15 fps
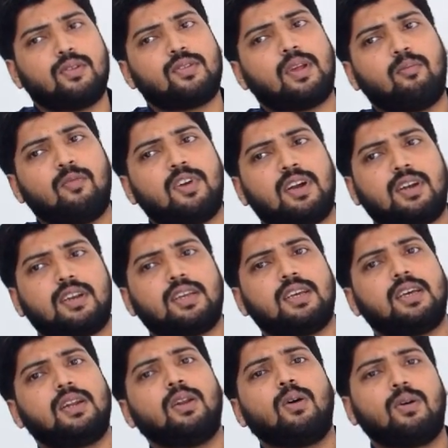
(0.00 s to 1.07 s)

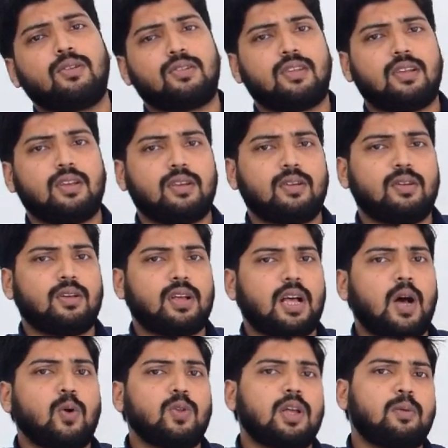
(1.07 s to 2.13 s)
Someone knows
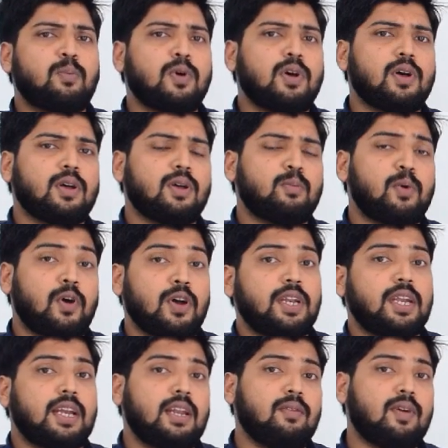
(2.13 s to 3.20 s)
how the
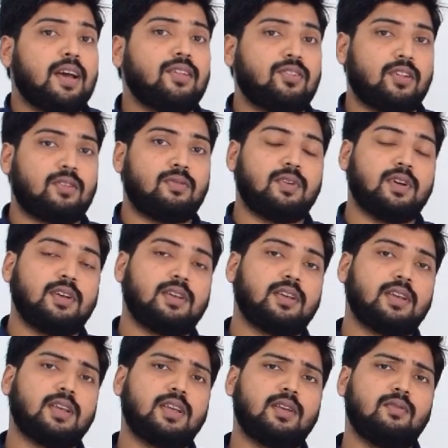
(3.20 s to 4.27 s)
poetic devices work.
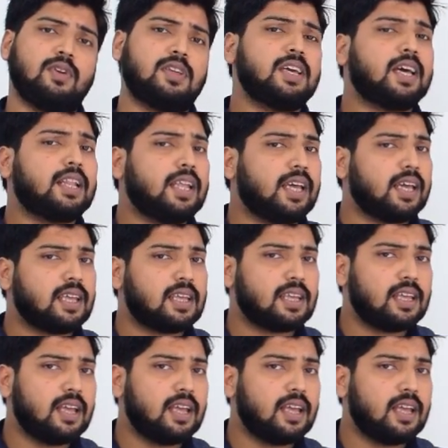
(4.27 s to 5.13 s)
Which are there?